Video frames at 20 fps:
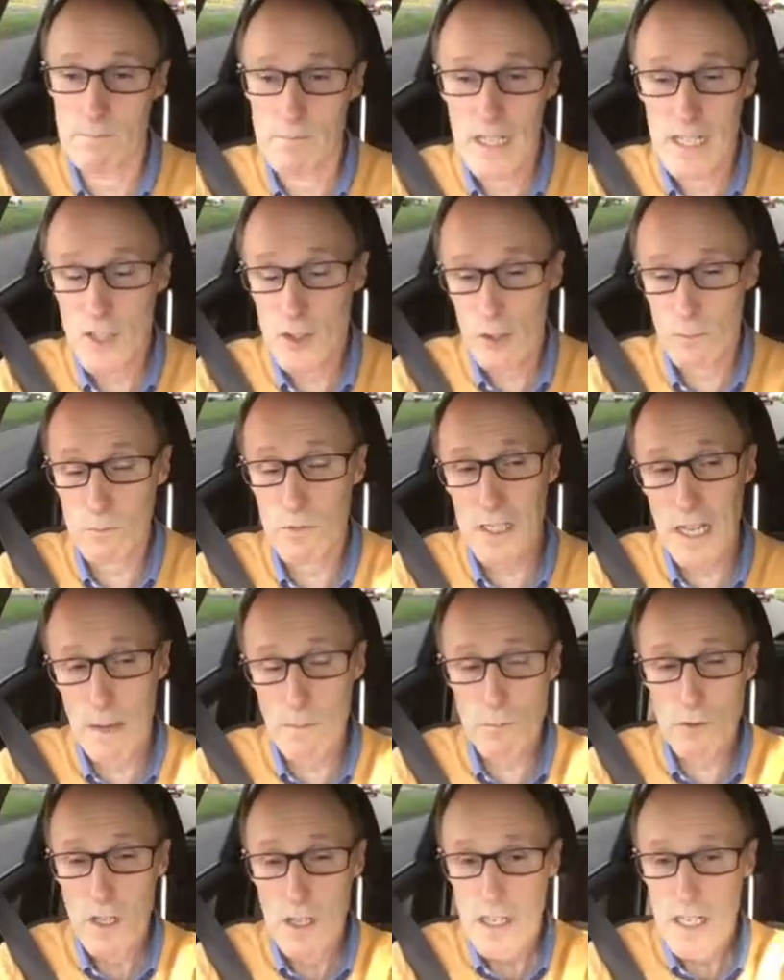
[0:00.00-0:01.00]
And
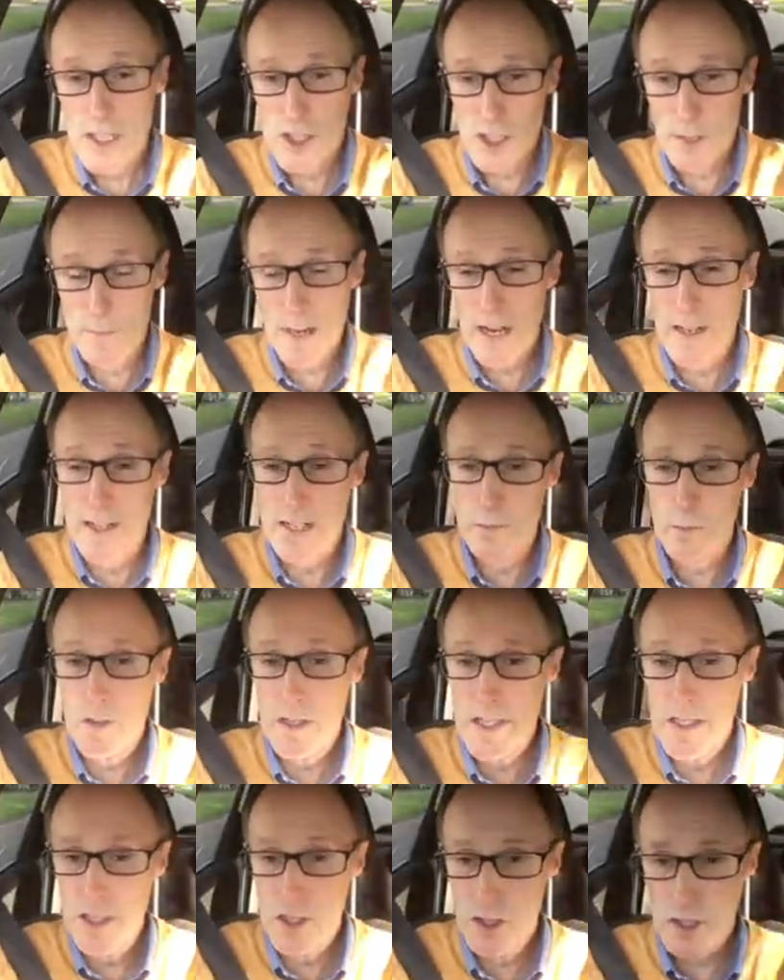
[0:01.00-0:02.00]
sometimes it's going to be like this, where
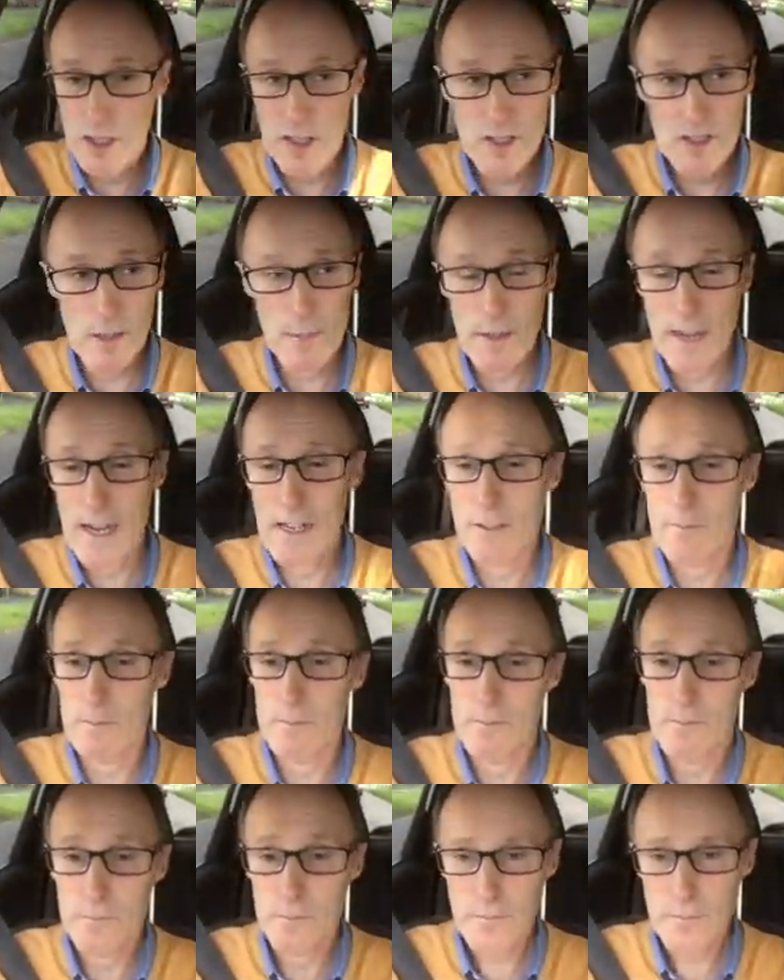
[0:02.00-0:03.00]
you just got to sit behind
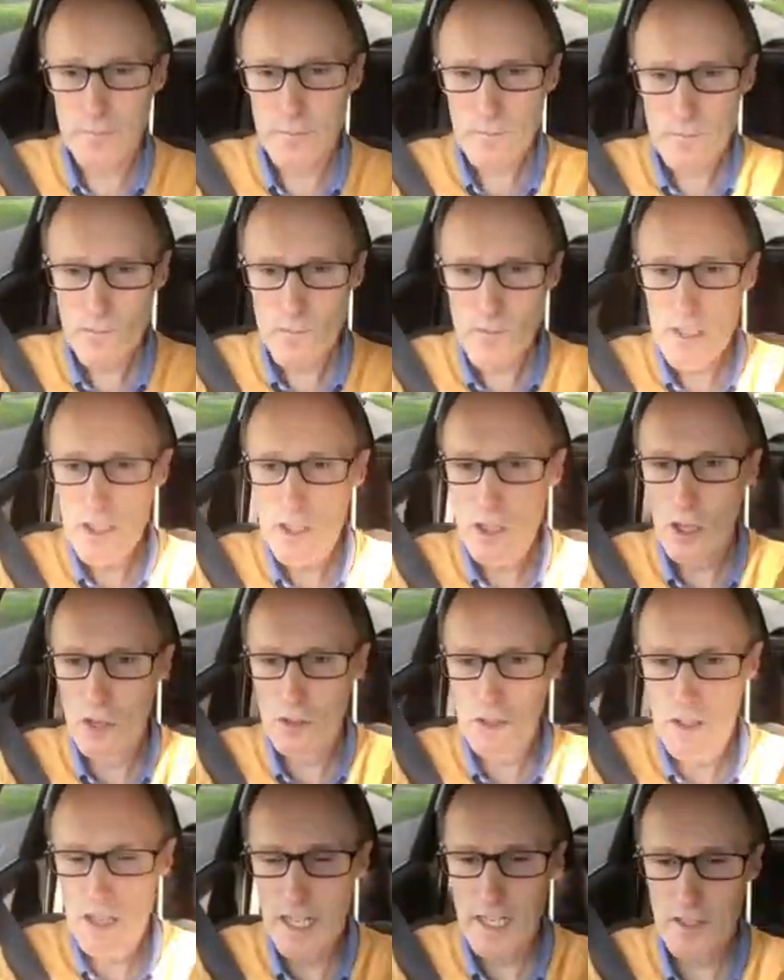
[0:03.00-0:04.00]
them. Because,
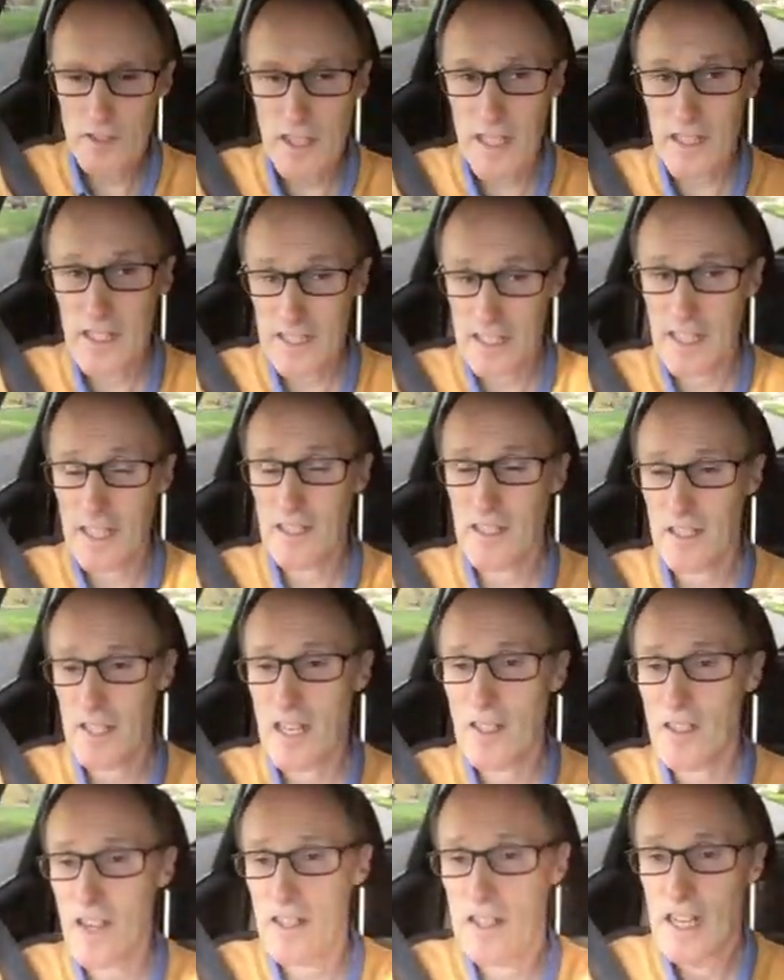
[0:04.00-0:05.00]
like I say, I keep
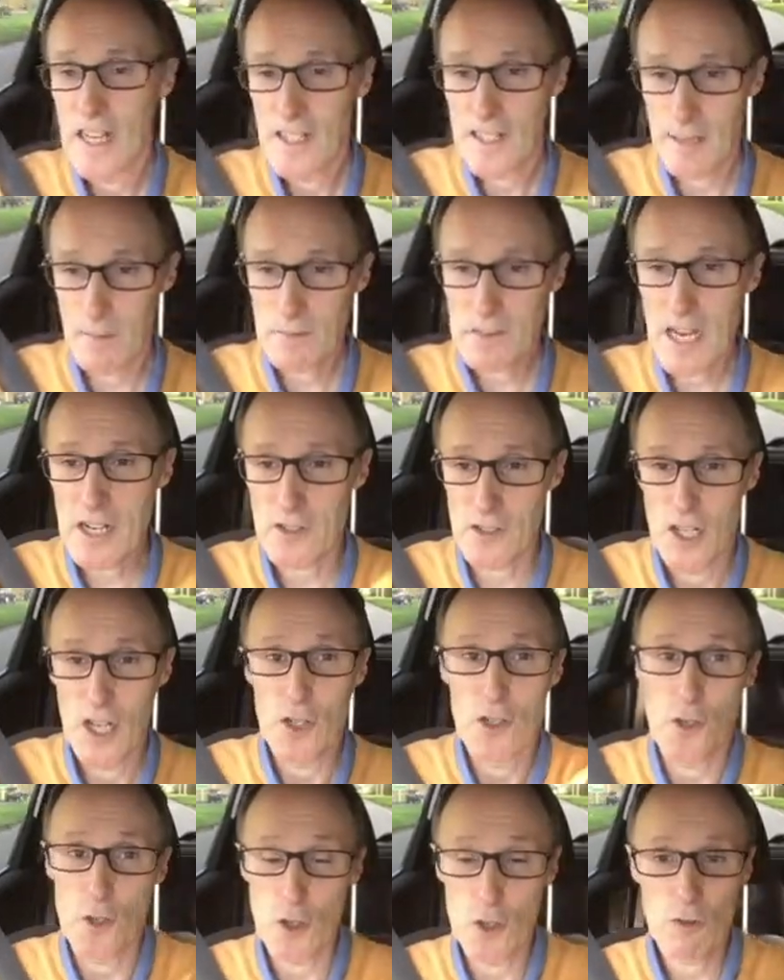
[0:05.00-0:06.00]
saying, temptation,
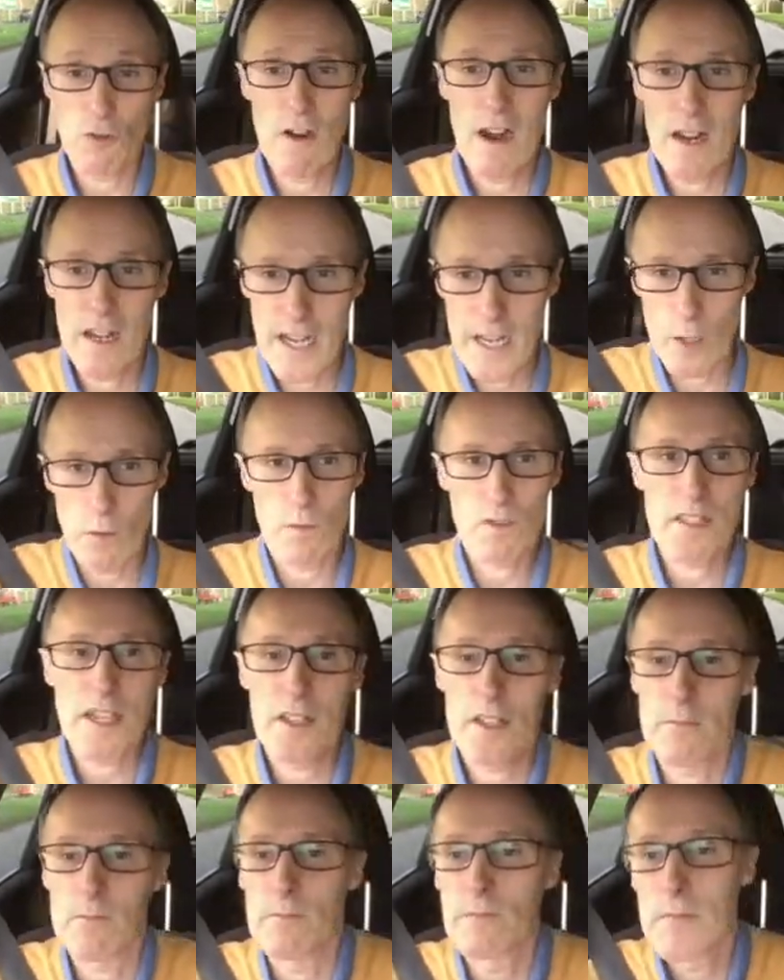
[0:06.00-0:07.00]
use the right lane, overtake
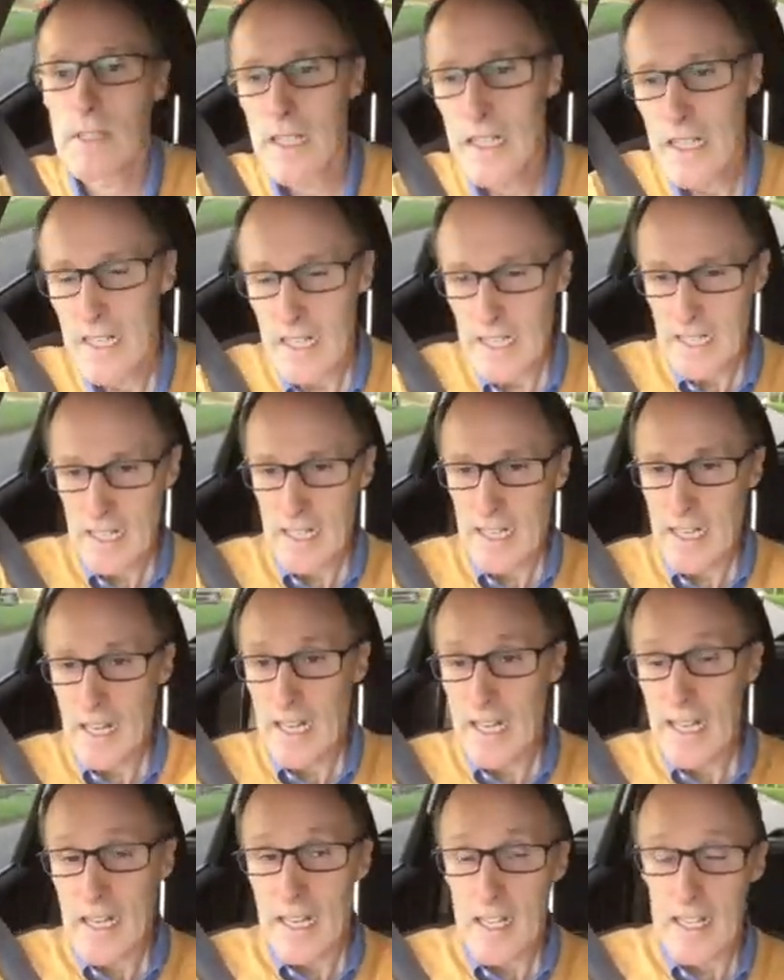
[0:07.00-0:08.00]

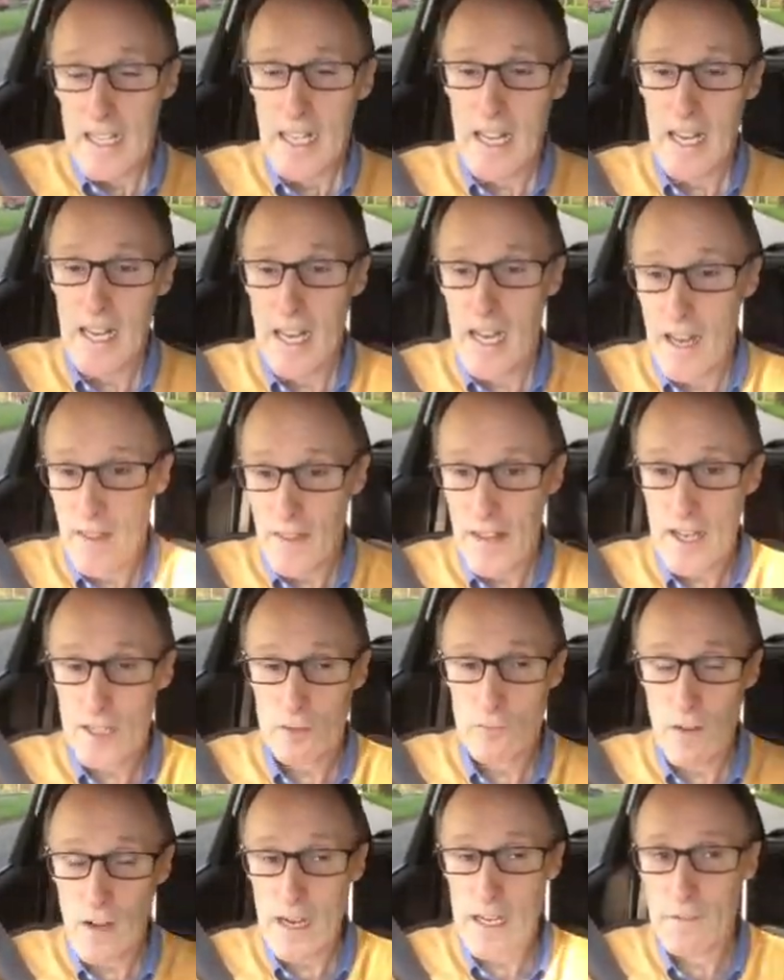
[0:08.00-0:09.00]
them. And that's
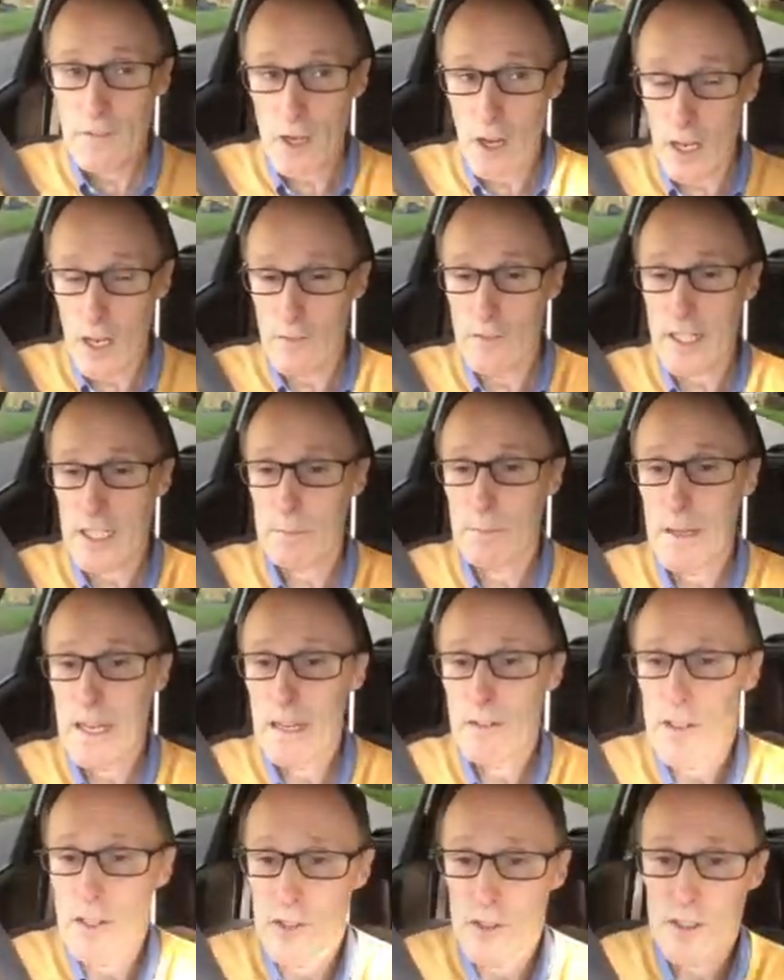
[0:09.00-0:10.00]
fine if you've got a lot of
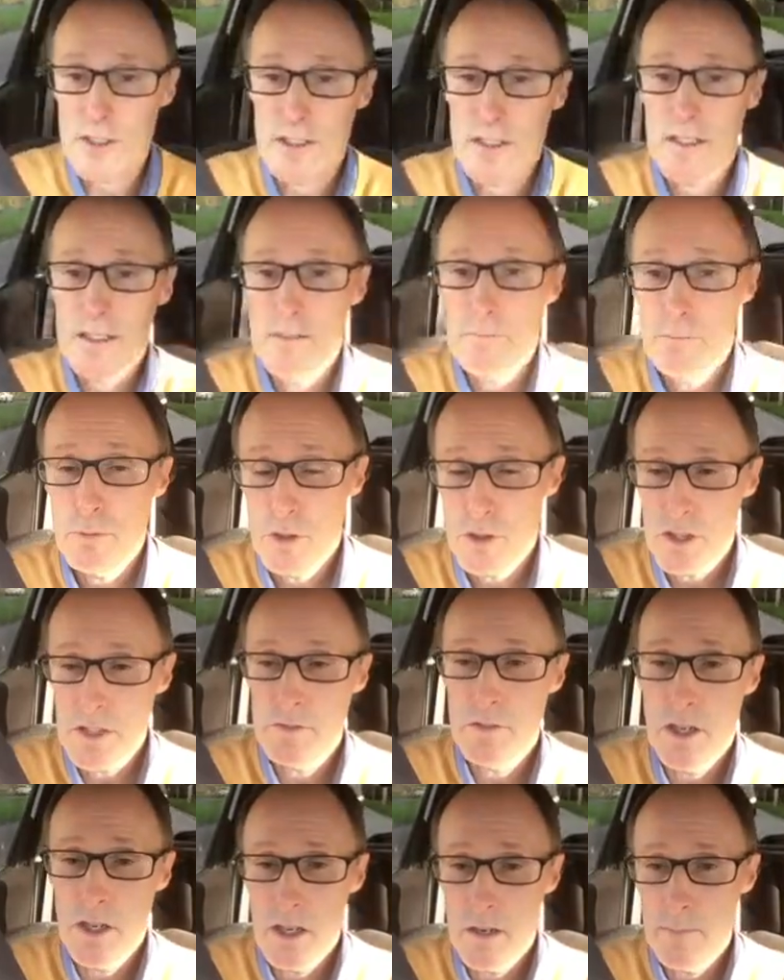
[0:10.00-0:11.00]
experience, but
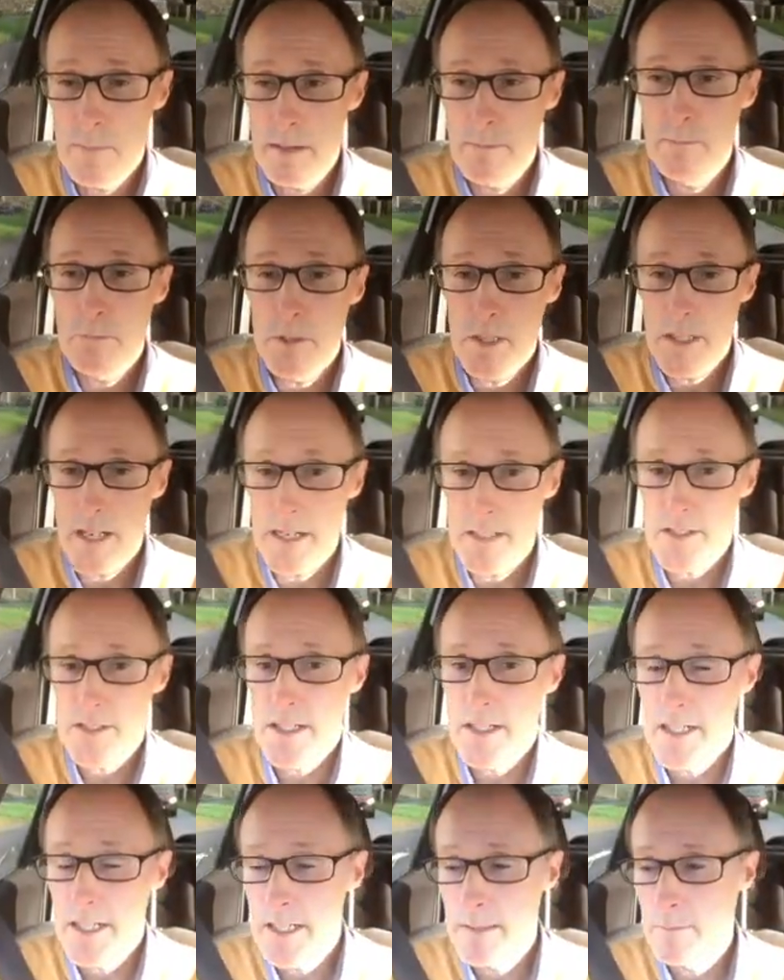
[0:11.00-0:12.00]
you've got to remember
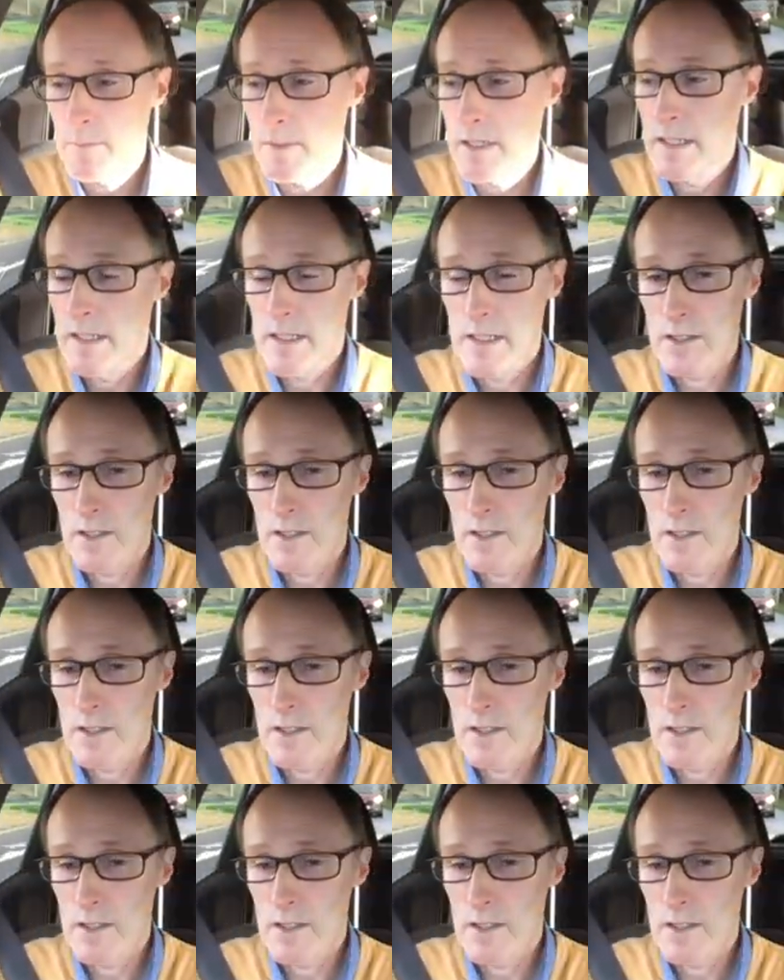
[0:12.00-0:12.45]
that